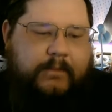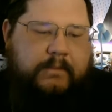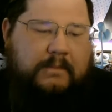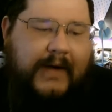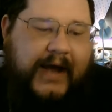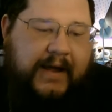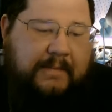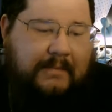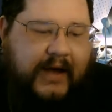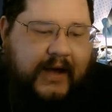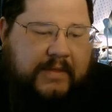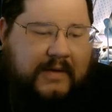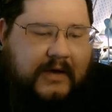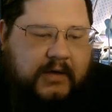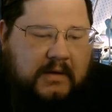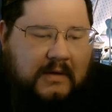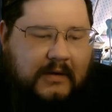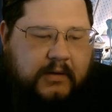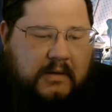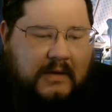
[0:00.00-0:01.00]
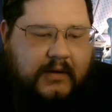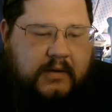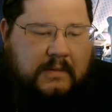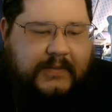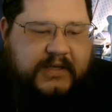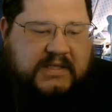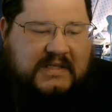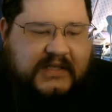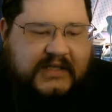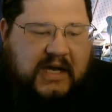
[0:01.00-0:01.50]
"My mother,
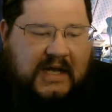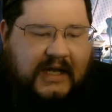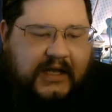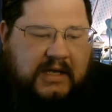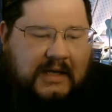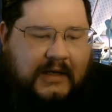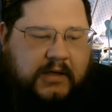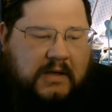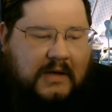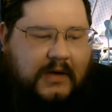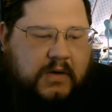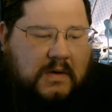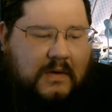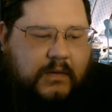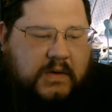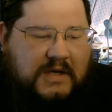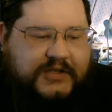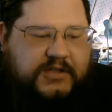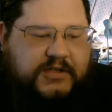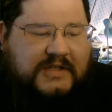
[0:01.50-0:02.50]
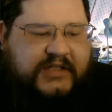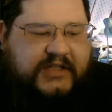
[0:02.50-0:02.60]
Bestala, was your